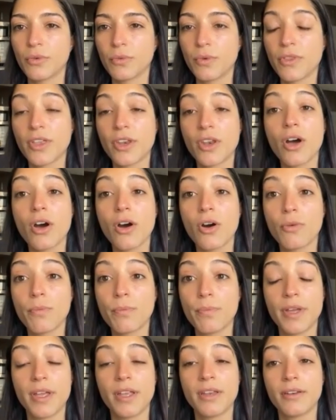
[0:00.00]
with an
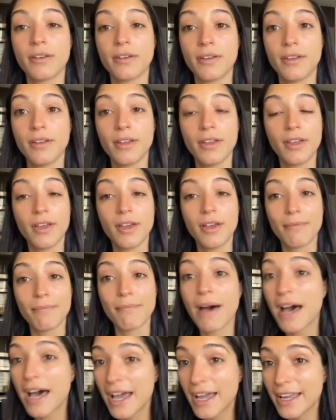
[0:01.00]
open
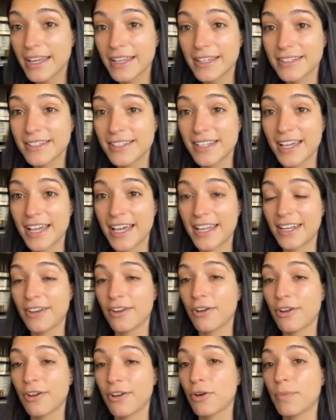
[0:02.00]
mind and
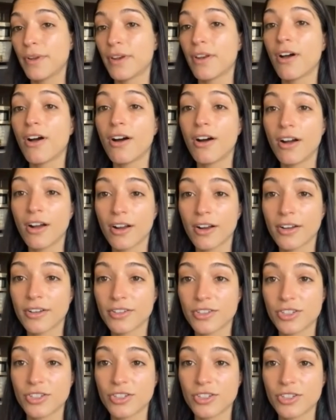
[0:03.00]
an open
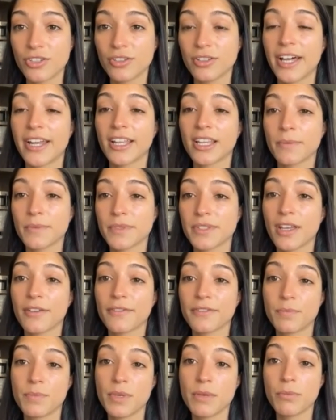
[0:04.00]
heart to letting
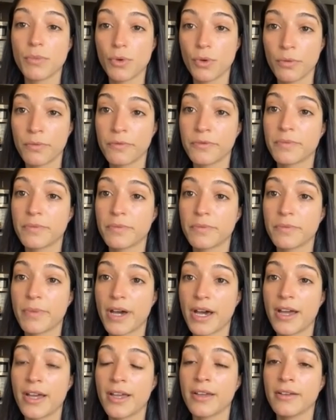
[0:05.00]
themselves be moved
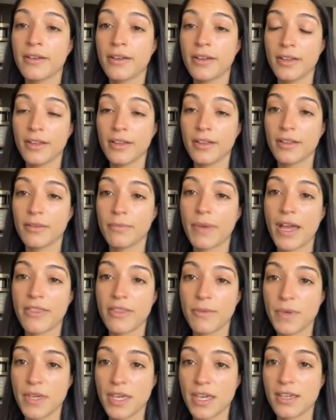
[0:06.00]
by the
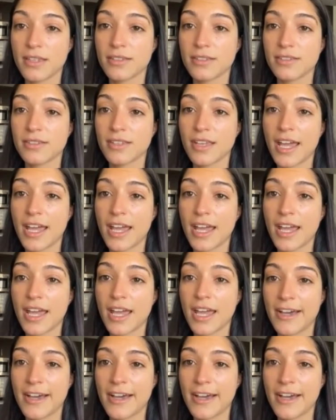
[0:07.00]
piece. And